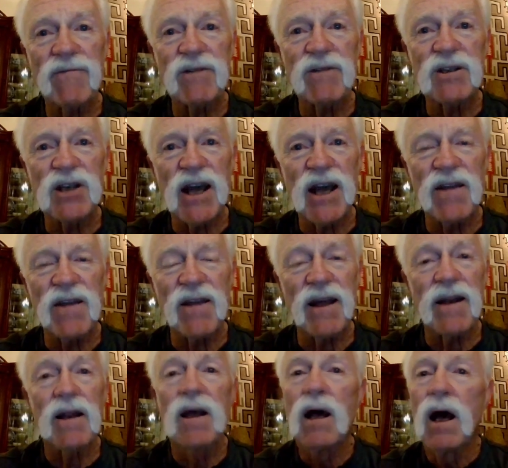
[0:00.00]
to say that
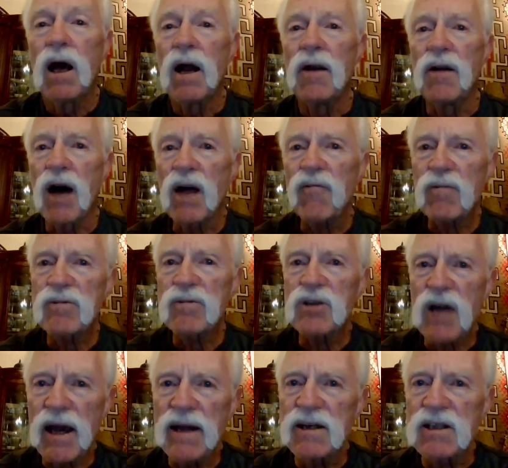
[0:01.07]
not from
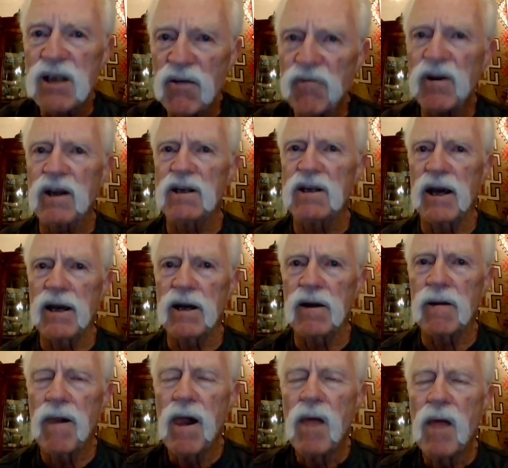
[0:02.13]
scientific data,
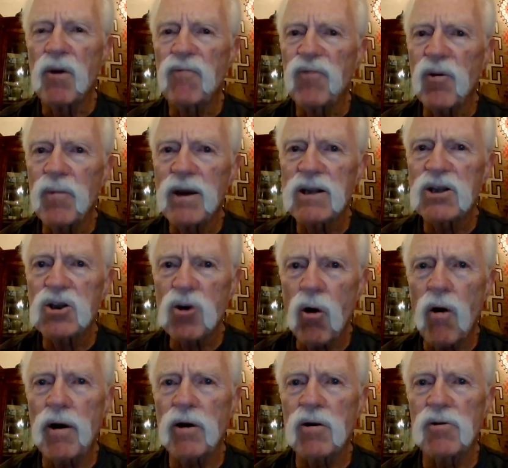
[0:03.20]
but from
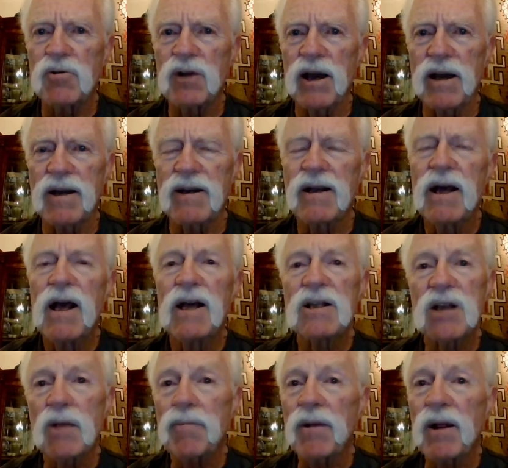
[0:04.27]
historical data,
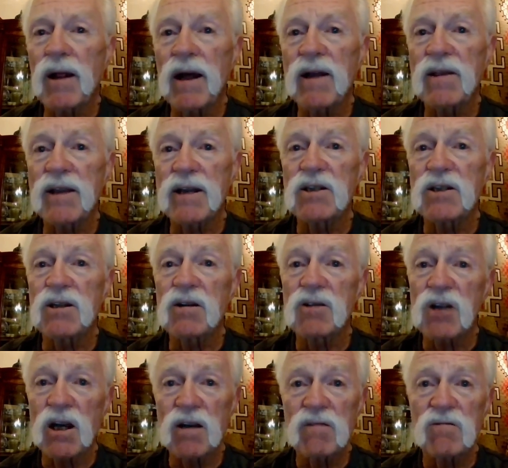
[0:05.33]
something like this, there's
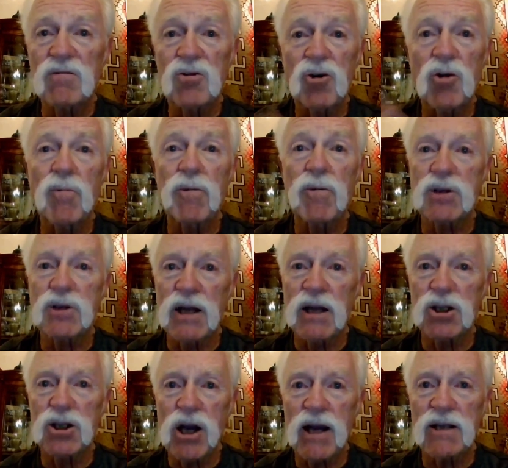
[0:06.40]
a 2%
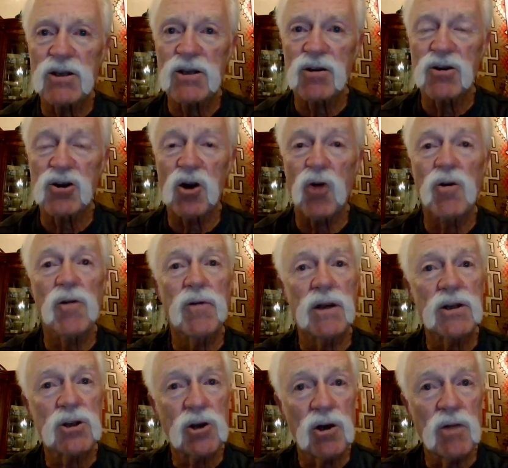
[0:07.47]
chance or so that
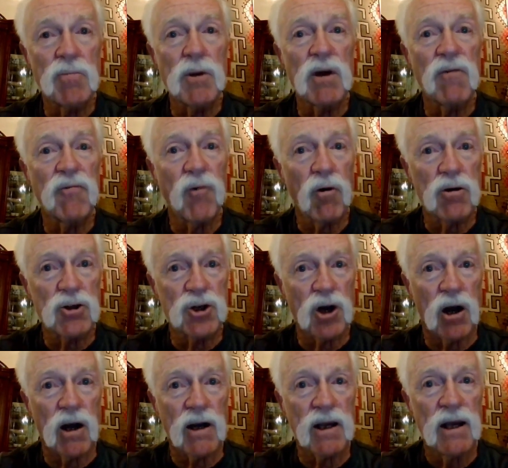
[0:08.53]
this could be a
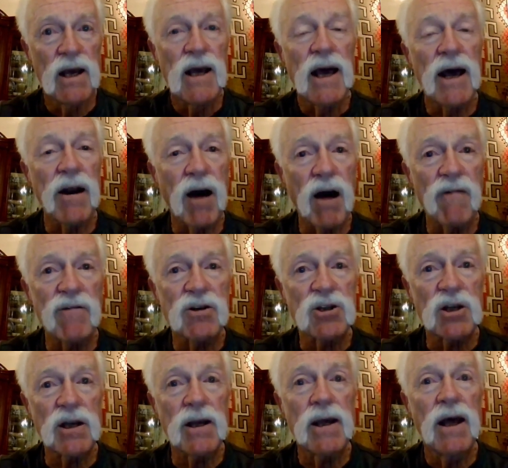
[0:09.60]
foreshock. And
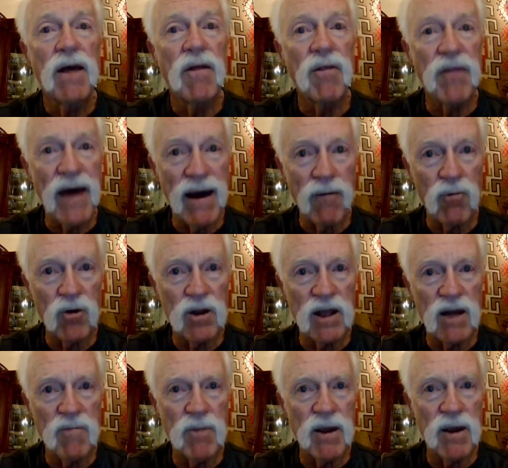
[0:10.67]
obviously, that would
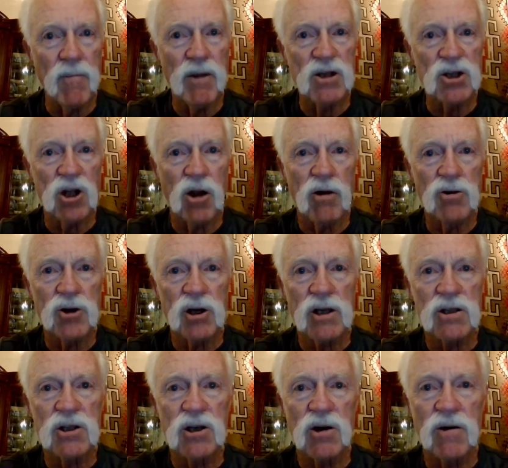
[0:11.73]
then be a much larger
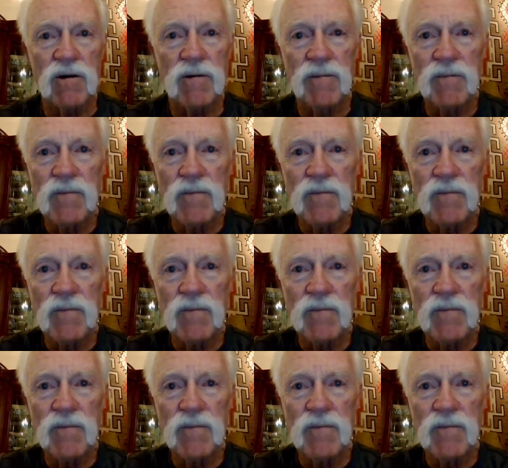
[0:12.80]
concern.